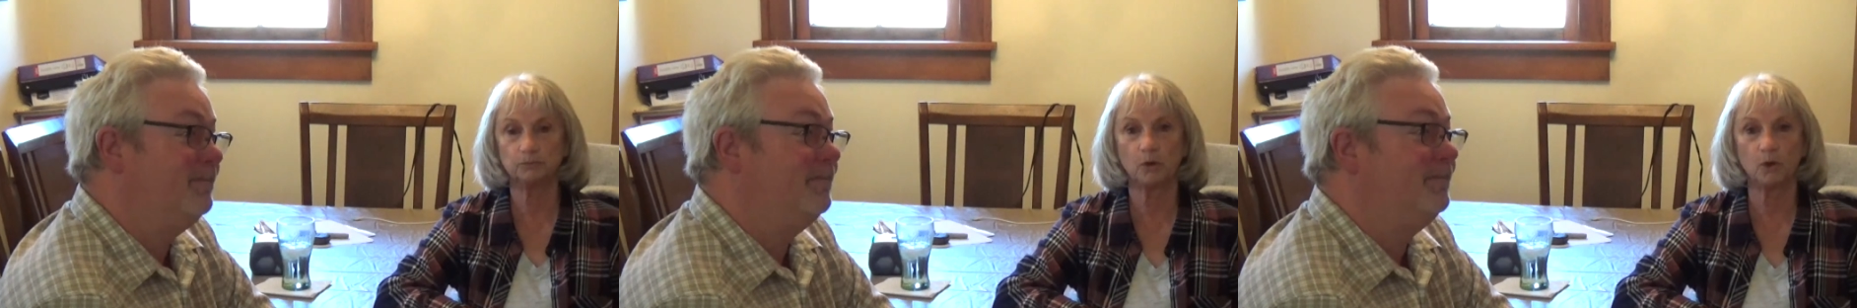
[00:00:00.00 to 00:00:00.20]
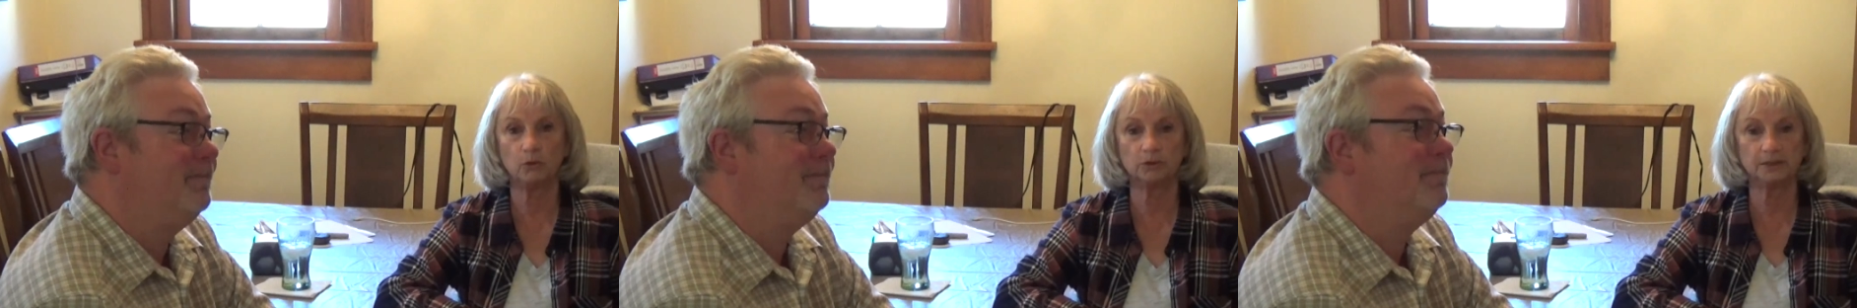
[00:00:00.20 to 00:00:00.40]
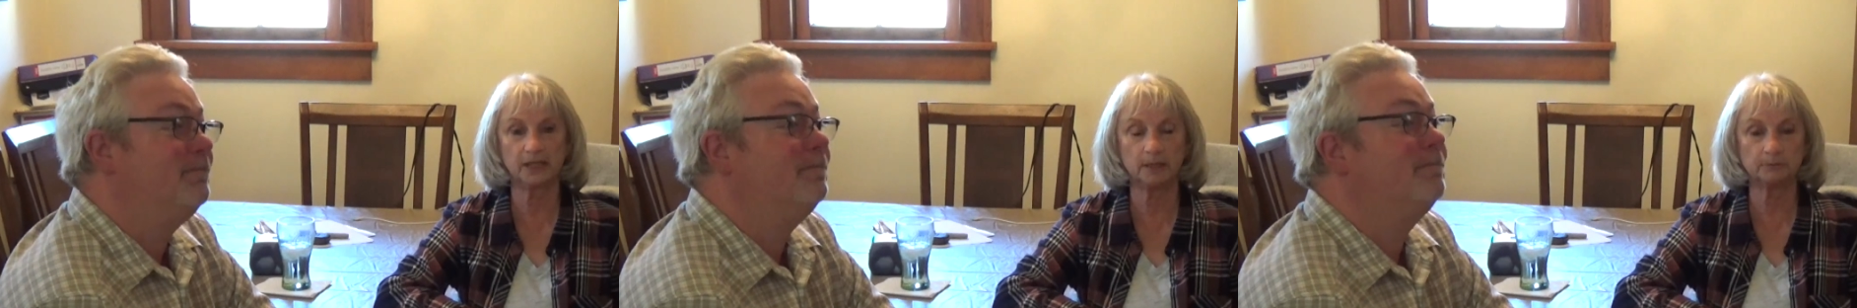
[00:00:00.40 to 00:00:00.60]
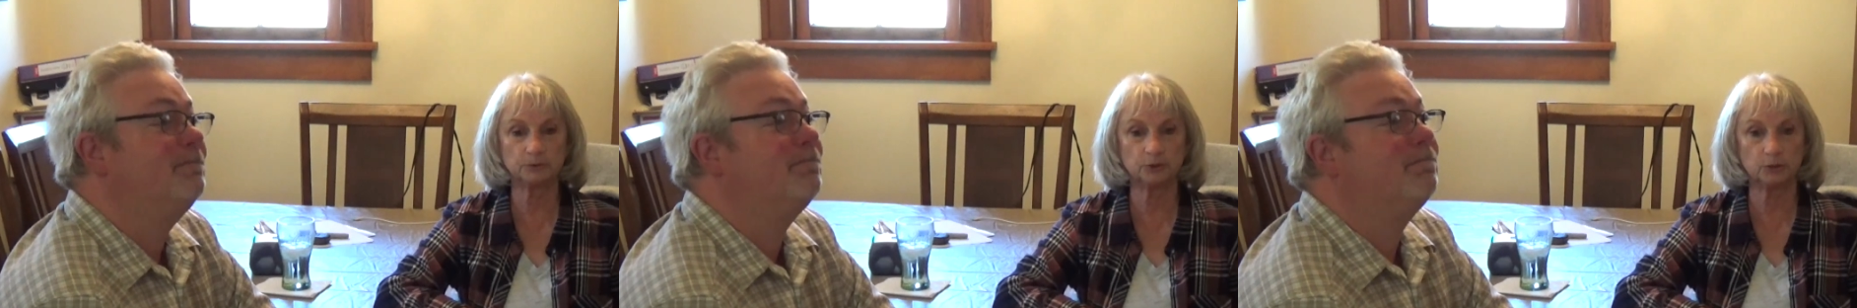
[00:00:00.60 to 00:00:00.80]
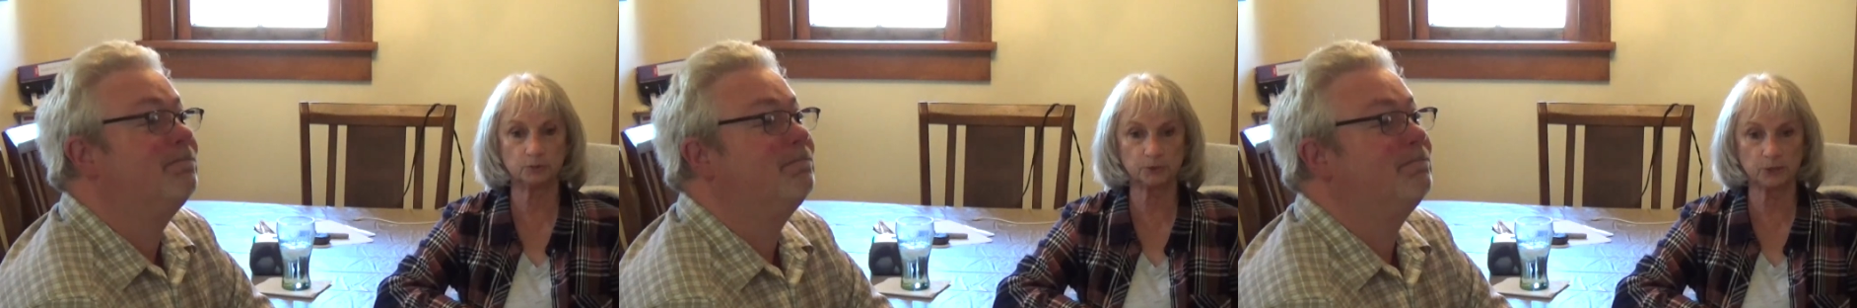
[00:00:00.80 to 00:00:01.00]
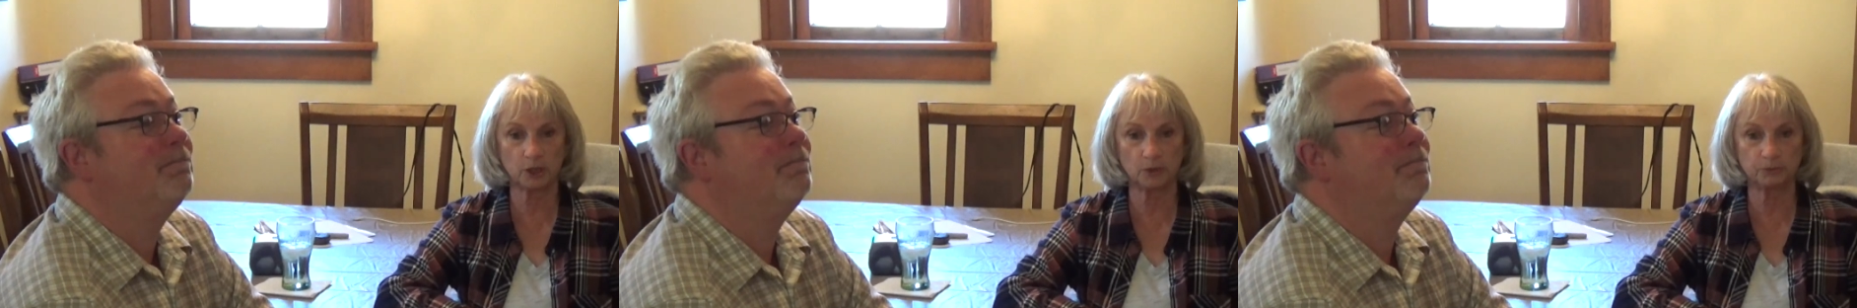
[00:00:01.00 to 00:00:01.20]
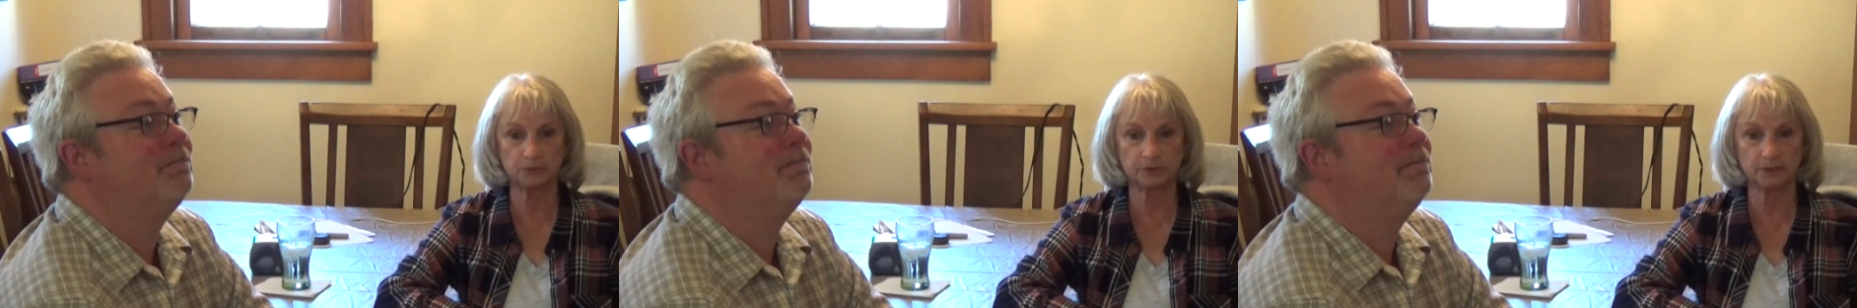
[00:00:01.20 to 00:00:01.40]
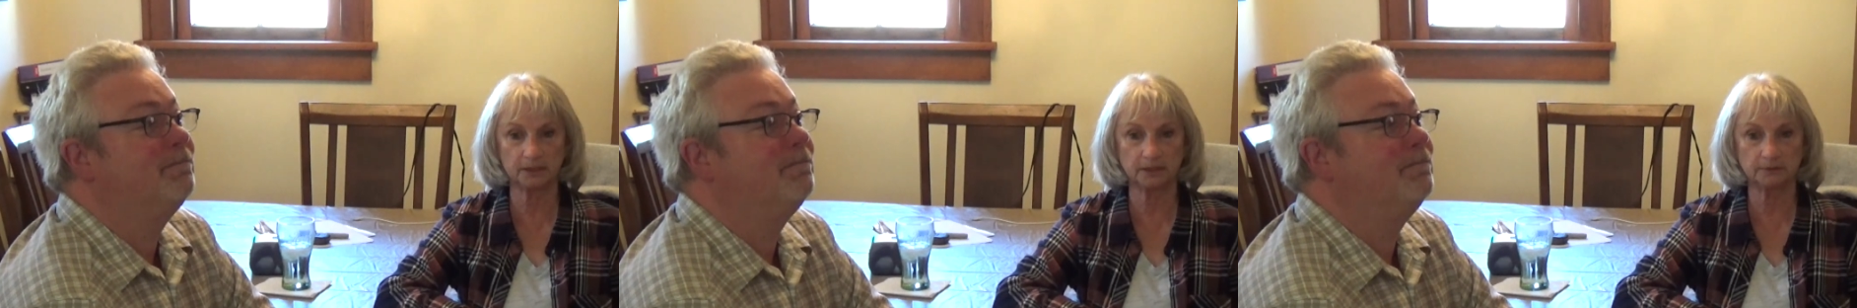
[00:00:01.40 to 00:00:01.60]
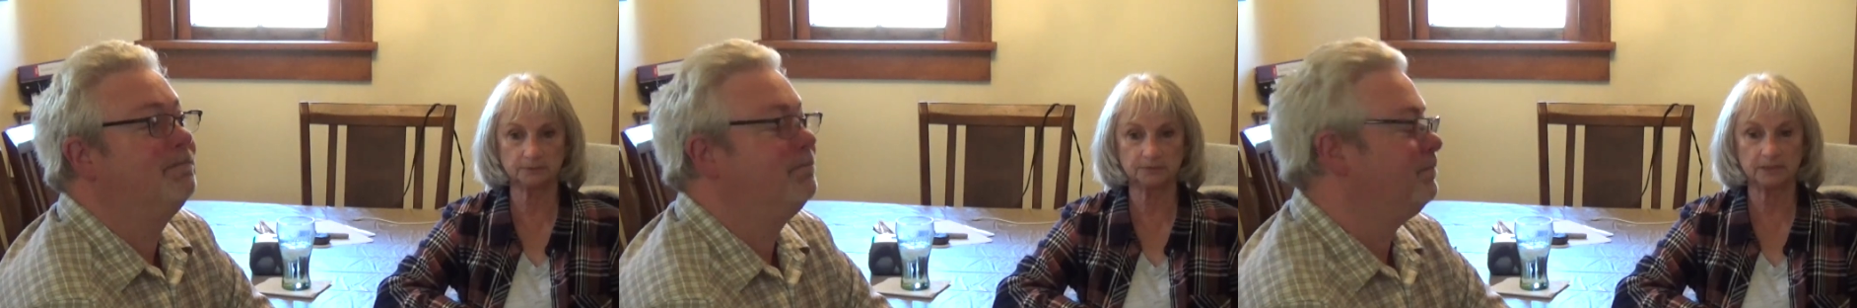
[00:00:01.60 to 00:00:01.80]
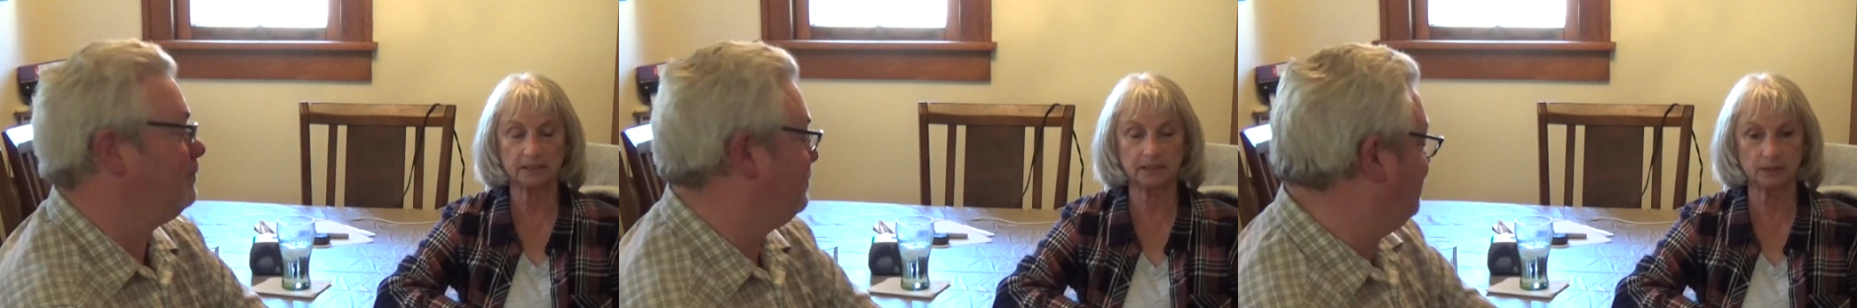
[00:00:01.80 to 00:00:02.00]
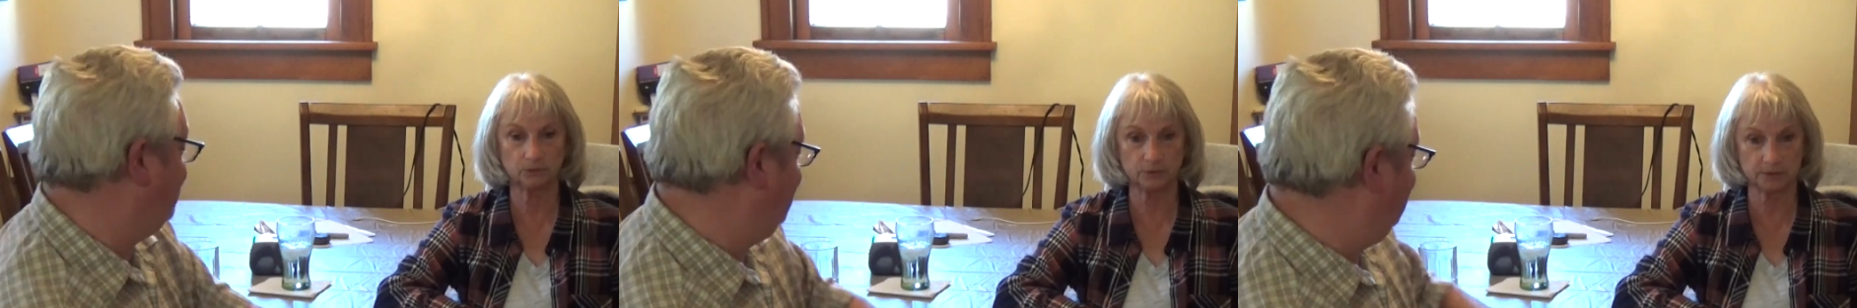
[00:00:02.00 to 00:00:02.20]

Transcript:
Speaker 1: Pulled up to the property. He